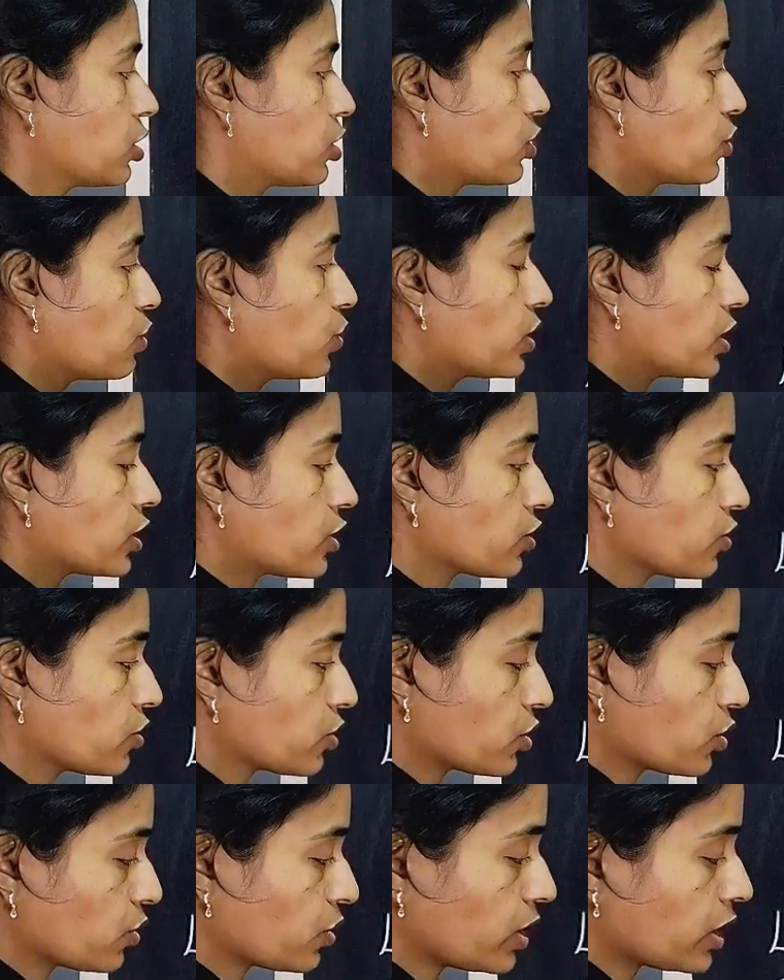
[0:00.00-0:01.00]
2 into
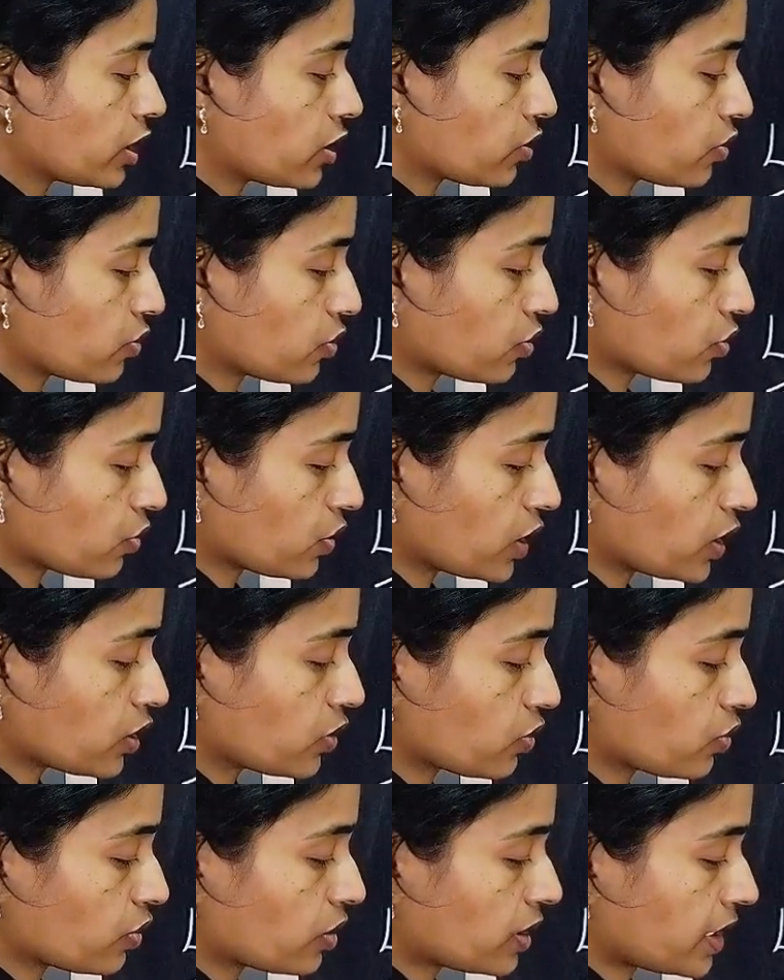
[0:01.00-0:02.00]
2 into 2
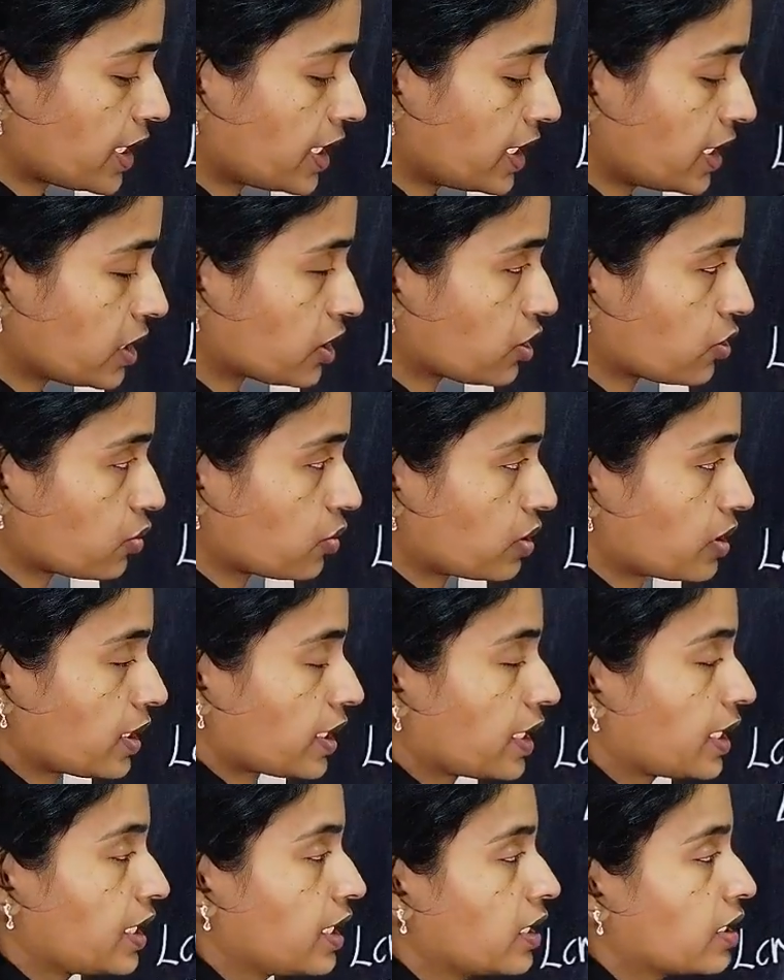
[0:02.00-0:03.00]
into 3 into
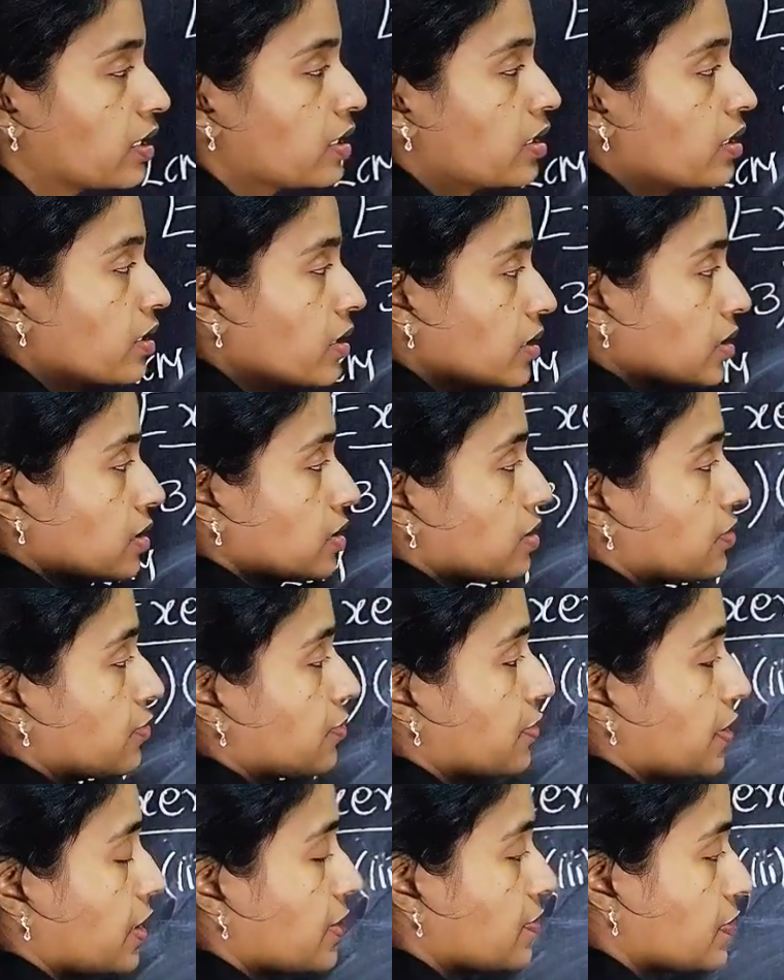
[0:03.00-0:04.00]
3,
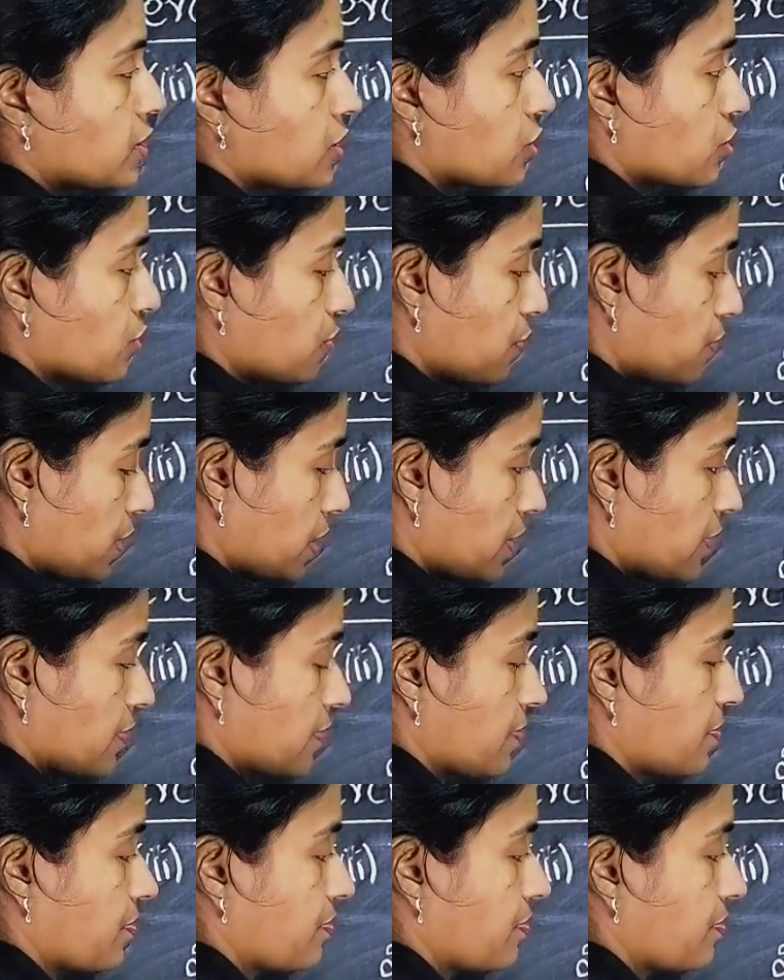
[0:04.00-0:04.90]
5 into 5.